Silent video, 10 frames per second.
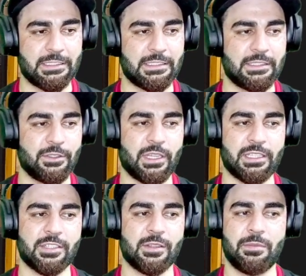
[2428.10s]
Okay,
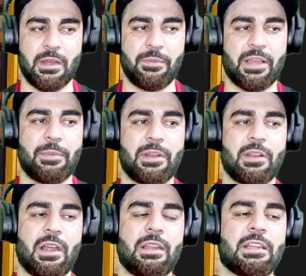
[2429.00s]
this will become a
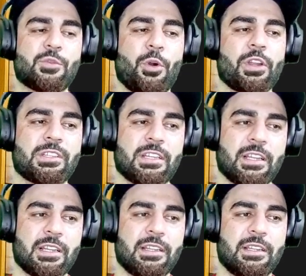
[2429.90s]
little smaller
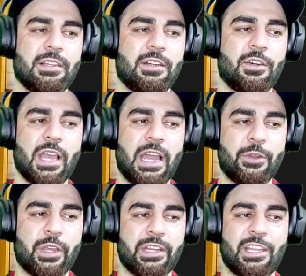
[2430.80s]
circle. Okay, and you
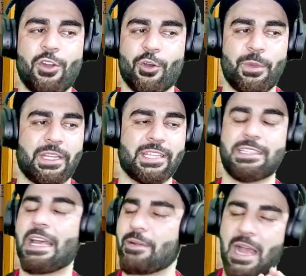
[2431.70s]
can read the documentation.
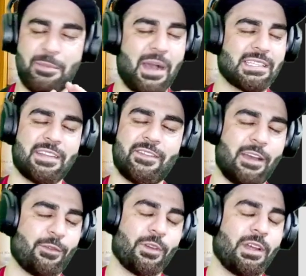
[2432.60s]
And I myself
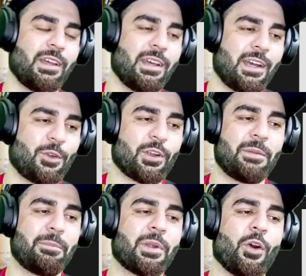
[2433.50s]
have not
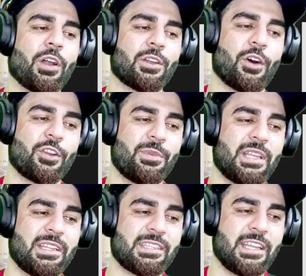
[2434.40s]
remembered all the argument that
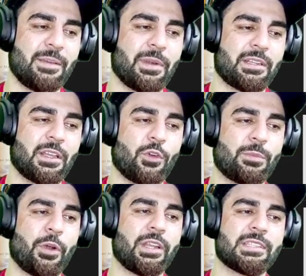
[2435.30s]
this take, but the good
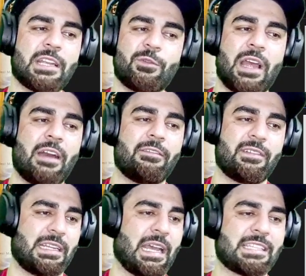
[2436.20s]
point is that we
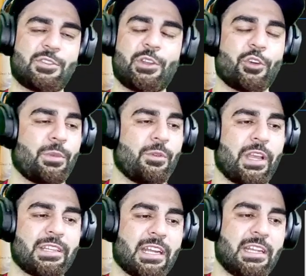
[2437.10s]
have extra document, we
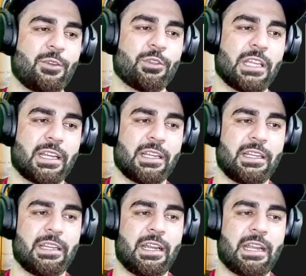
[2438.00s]
can directly go there.
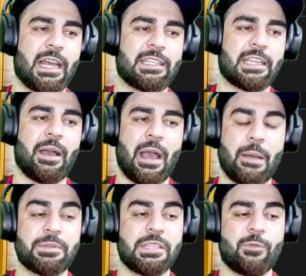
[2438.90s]
And I think
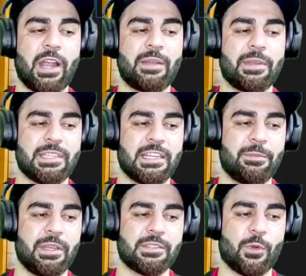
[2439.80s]
FC white basically
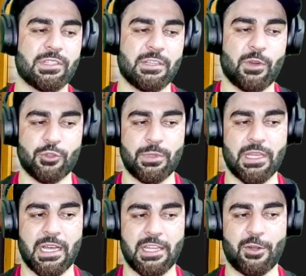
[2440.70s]
means what should be the
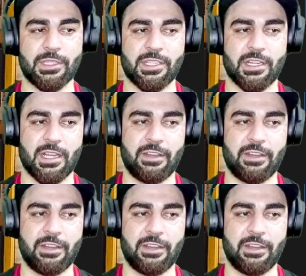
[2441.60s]
color of the circle.